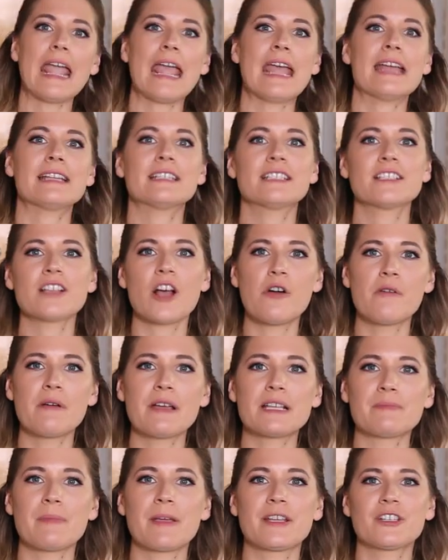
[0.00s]
And as
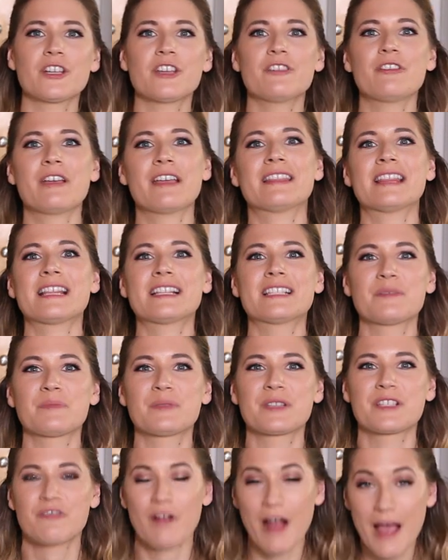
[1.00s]
always, make sure you hit that
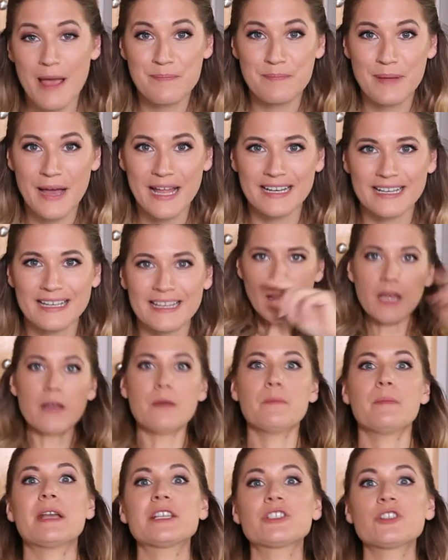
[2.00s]
subscribe button and
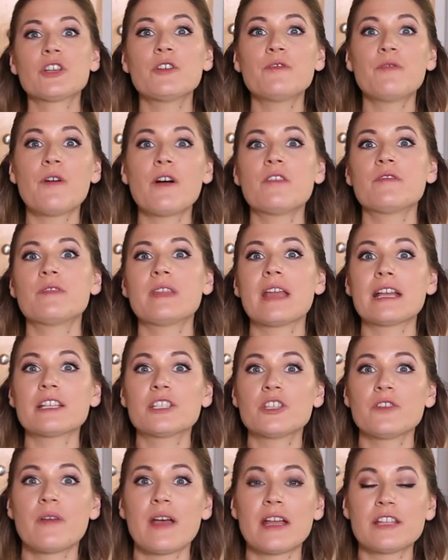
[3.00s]
make sure you follow The
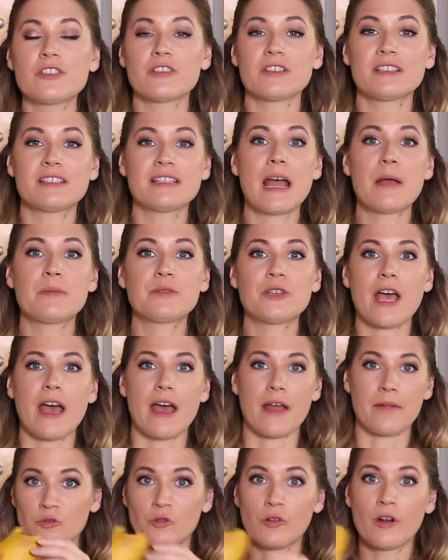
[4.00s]
Edgy Veg on Snapchat
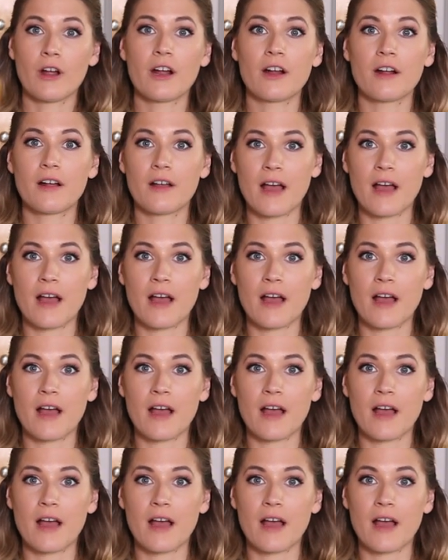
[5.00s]
where